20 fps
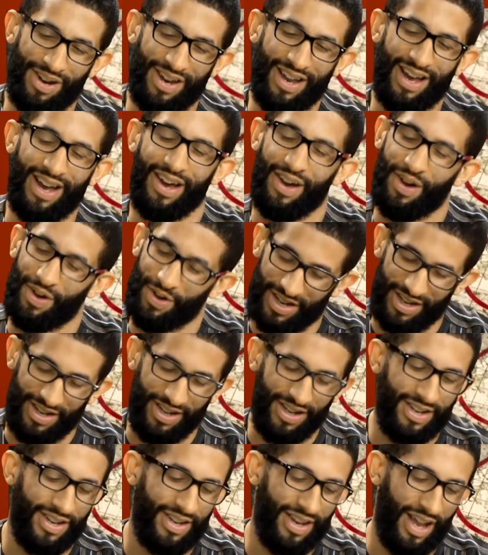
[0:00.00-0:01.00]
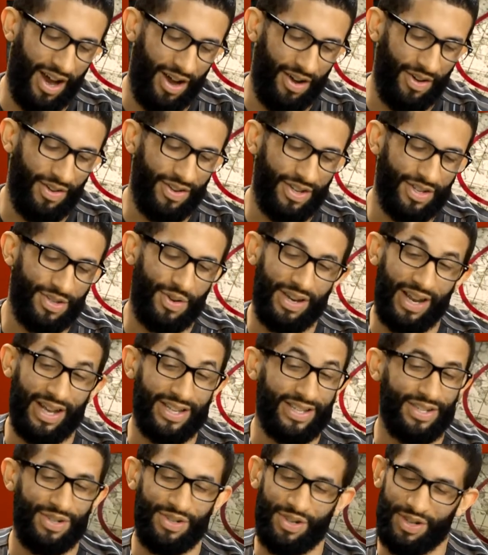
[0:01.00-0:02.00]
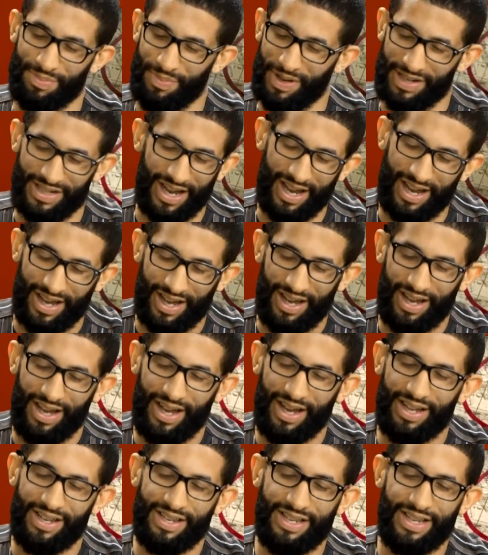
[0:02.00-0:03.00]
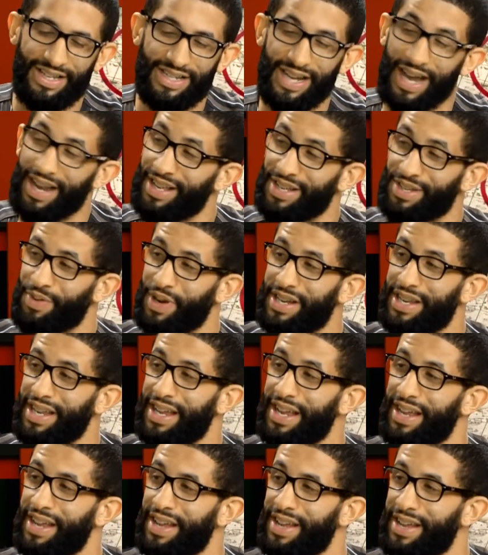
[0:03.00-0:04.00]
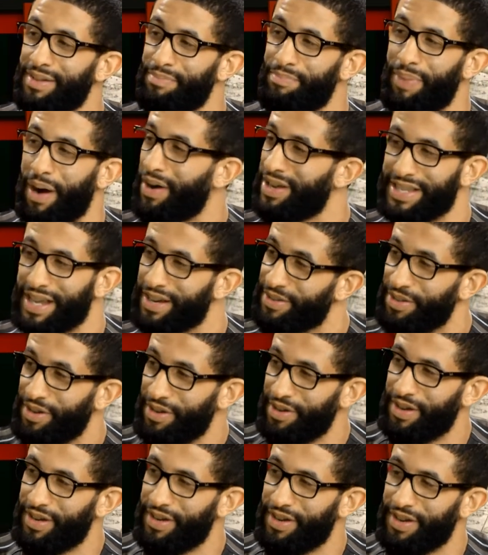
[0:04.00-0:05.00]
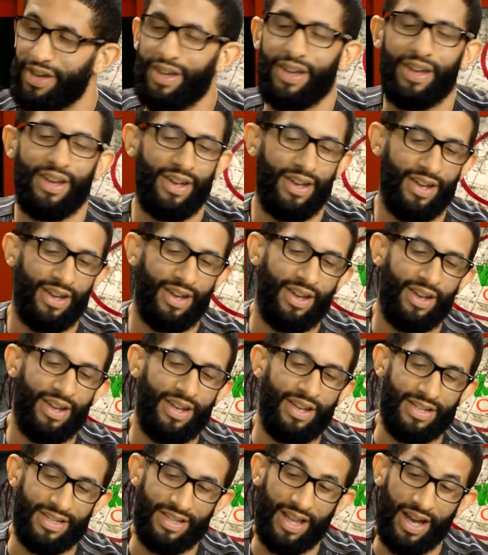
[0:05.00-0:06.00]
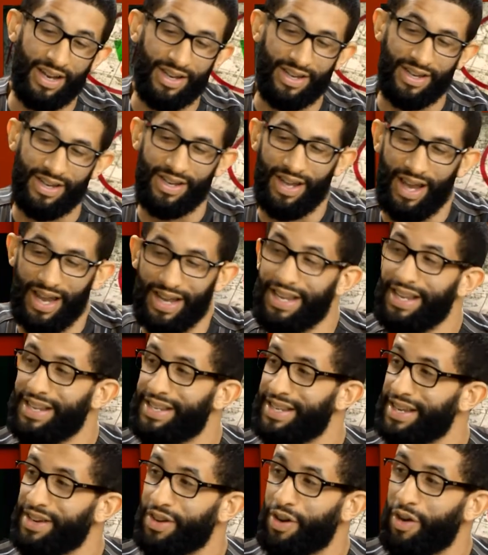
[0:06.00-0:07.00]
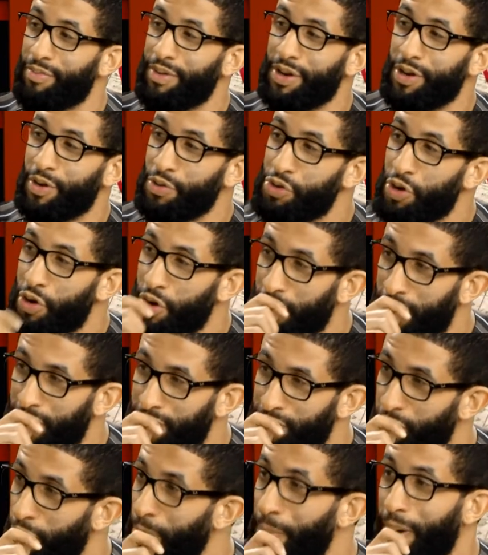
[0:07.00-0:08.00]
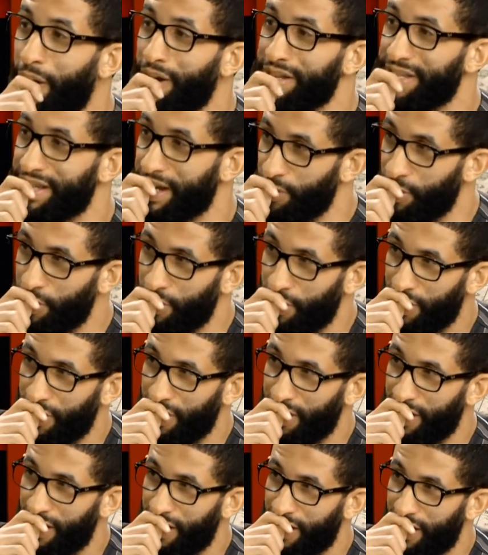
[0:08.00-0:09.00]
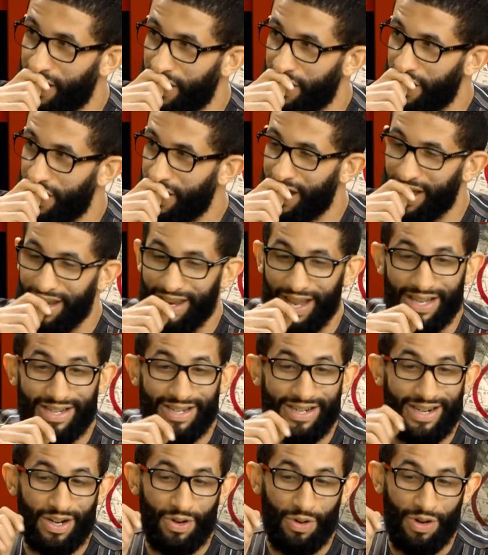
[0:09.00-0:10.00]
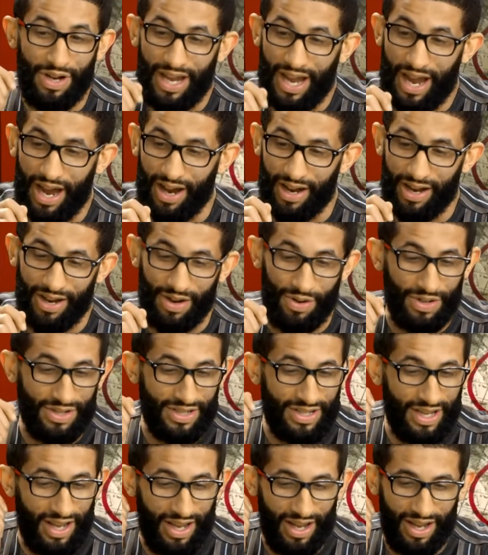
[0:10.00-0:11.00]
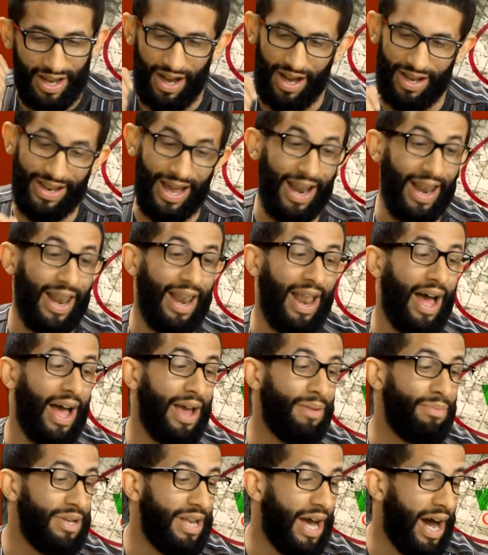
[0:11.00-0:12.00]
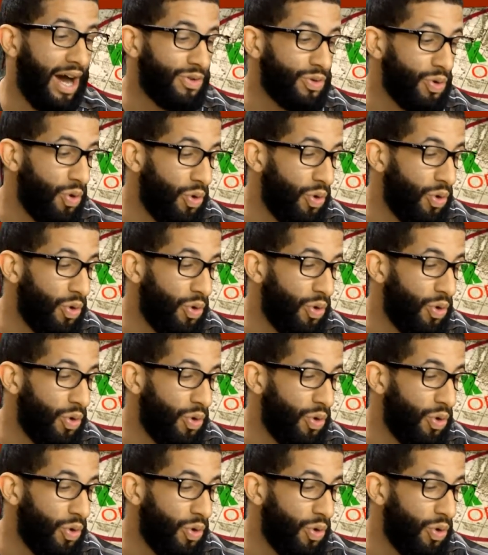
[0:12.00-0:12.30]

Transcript: Brother, okay, now, this one is a serious matter. The challenge with the power sector is that anything government go talk for mm. power sector. Mm. Nigerians go here, go say, nah, lie, be that too.